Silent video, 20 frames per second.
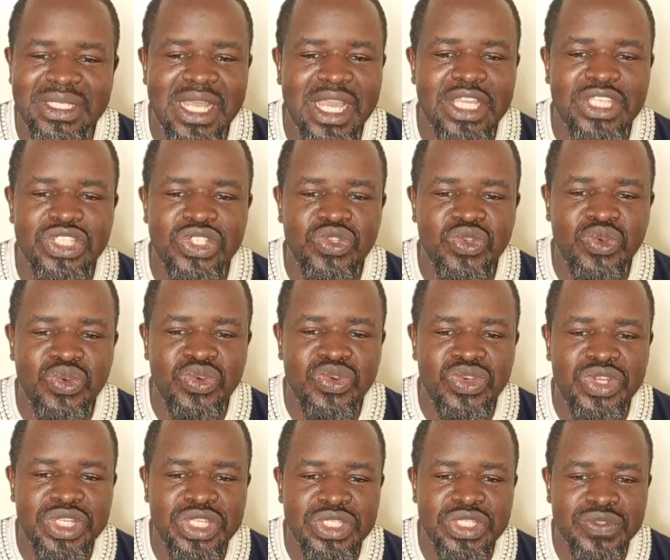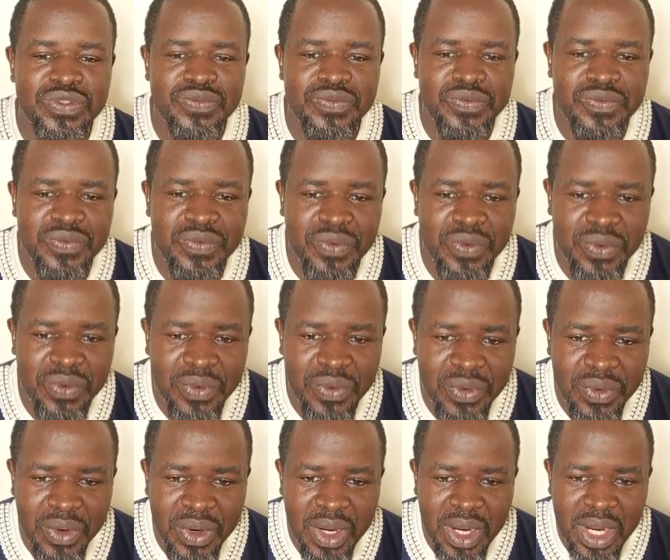There is no risk
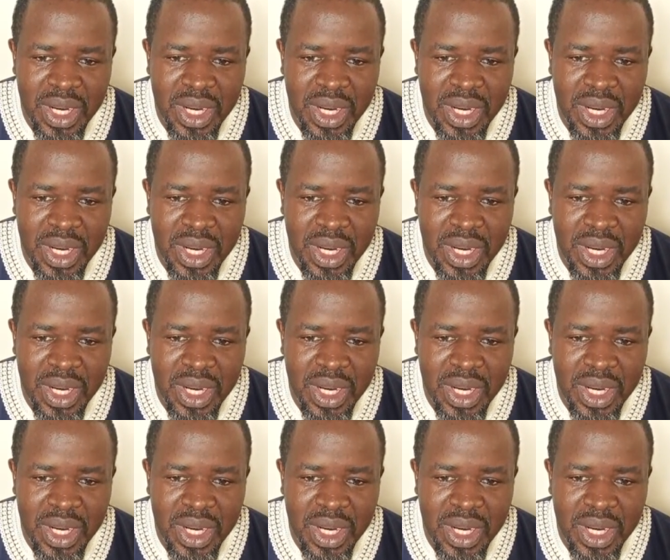for